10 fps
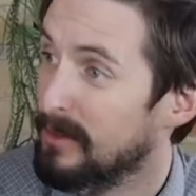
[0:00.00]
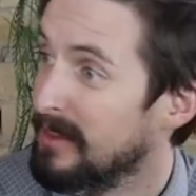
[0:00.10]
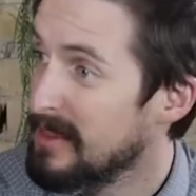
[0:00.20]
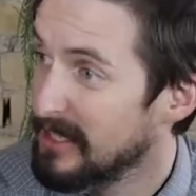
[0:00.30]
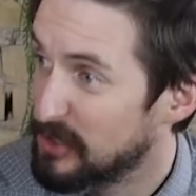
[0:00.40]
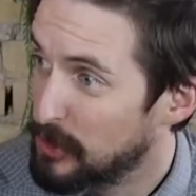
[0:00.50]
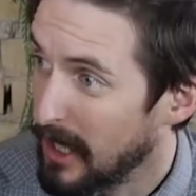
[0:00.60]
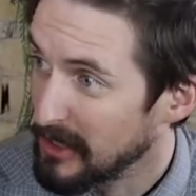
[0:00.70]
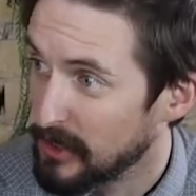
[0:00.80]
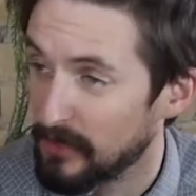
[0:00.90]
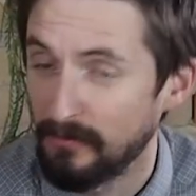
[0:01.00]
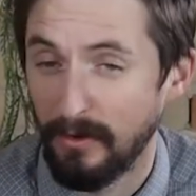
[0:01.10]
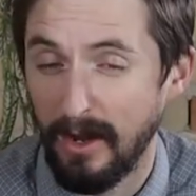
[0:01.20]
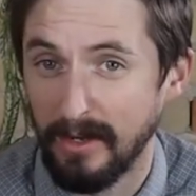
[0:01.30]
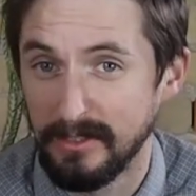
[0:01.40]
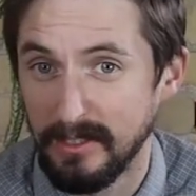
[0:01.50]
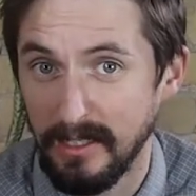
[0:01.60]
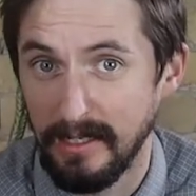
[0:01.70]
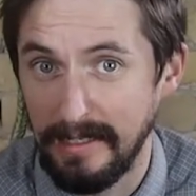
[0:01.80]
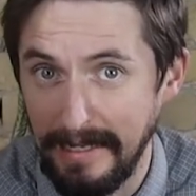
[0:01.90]
this Josh's Frogs
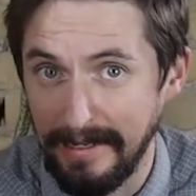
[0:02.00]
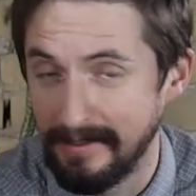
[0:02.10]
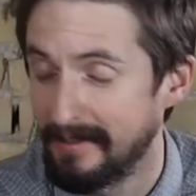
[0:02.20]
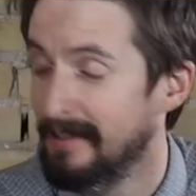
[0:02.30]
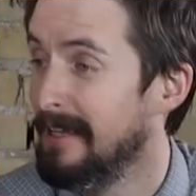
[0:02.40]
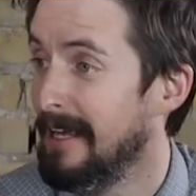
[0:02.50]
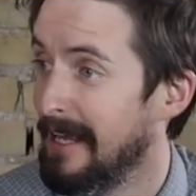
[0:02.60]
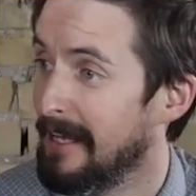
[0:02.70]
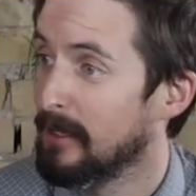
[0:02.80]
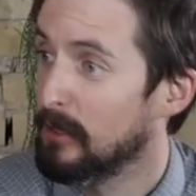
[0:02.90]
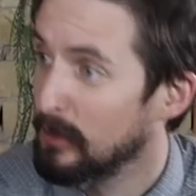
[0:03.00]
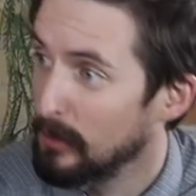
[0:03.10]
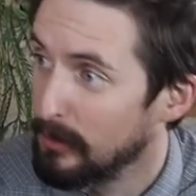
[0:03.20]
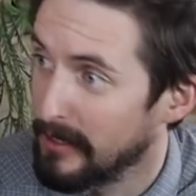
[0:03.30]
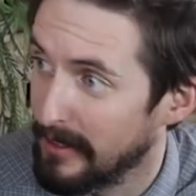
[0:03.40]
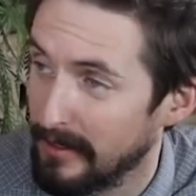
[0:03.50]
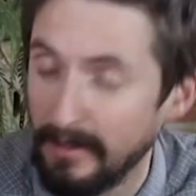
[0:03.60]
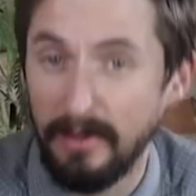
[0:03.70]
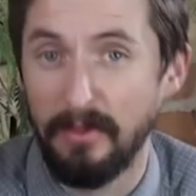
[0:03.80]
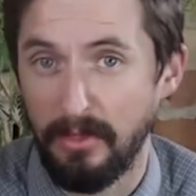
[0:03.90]
kit included
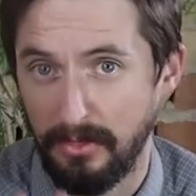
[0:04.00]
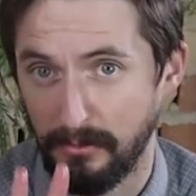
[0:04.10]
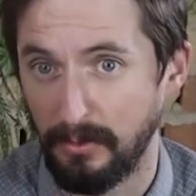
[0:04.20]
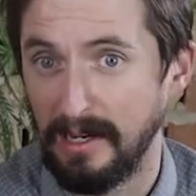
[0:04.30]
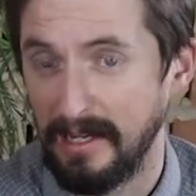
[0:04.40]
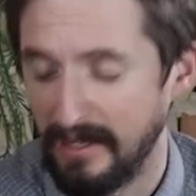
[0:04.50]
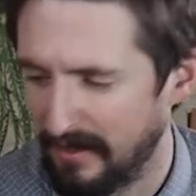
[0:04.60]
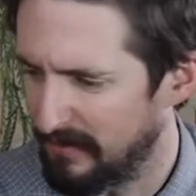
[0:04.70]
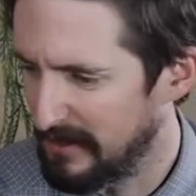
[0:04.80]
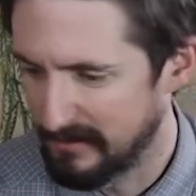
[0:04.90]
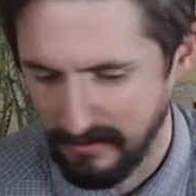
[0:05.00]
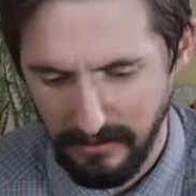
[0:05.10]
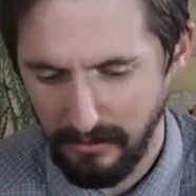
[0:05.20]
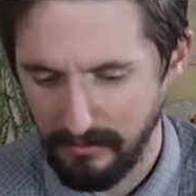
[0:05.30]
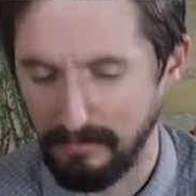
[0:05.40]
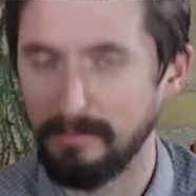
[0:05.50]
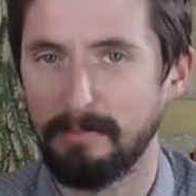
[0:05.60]
3 of these little